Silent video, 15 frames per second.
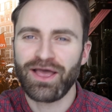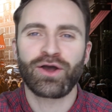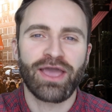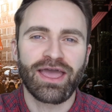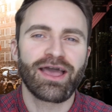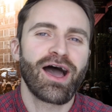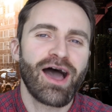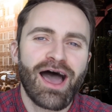
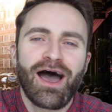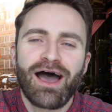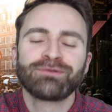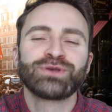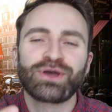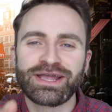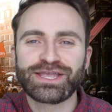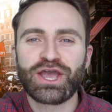Okay,
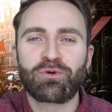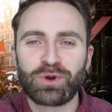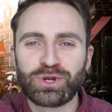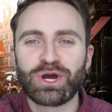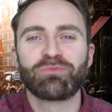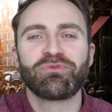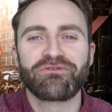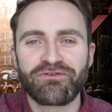I'm doing a terrible
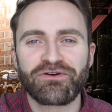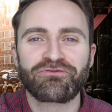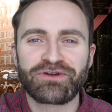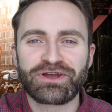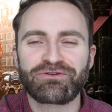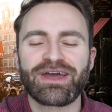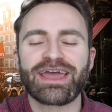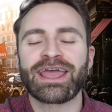job of, of
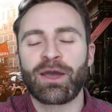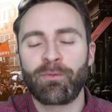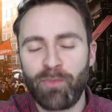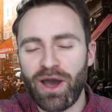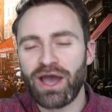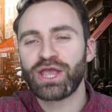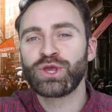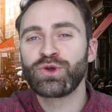recreating it,
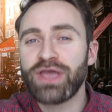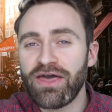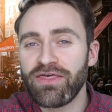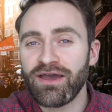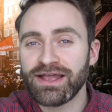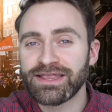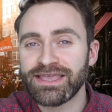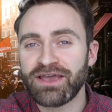but you get
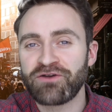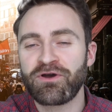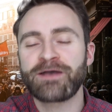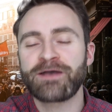the idea,